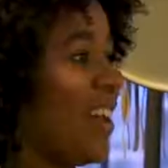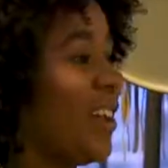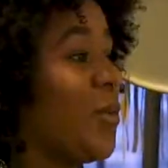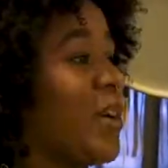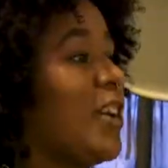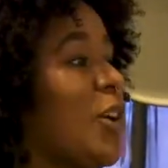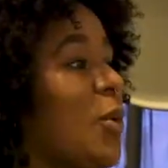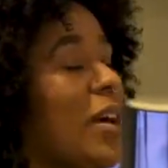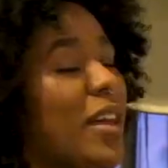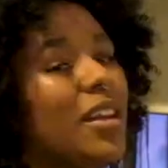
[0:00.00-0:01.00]
And you wanna
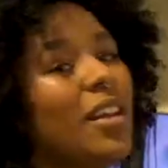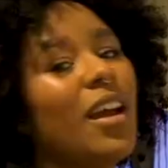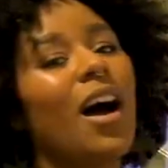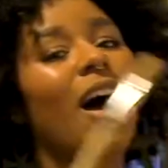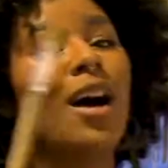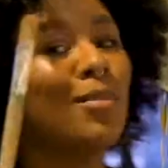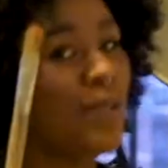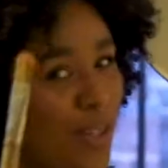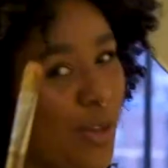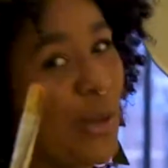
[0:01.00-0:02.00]
know what? I'm
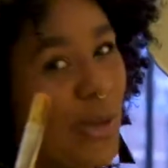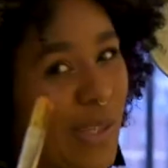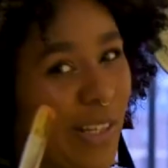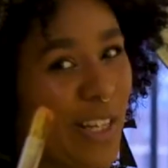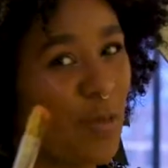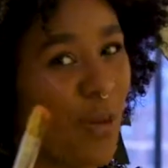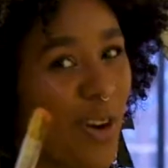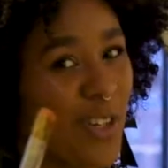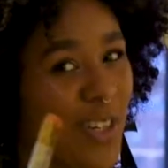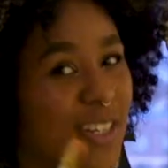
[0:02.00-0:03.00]
still using these
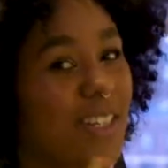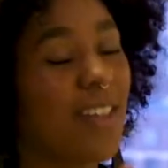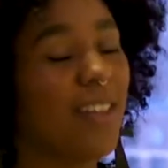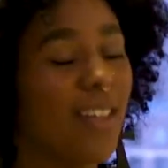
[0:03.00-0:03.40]
brushes.